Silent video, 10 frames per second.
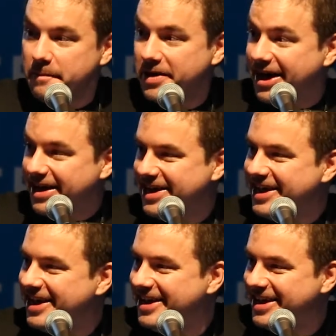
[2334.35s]
But
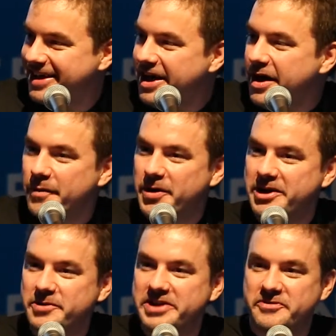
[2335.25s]

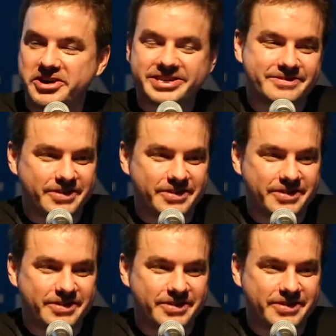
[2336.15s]
when we first,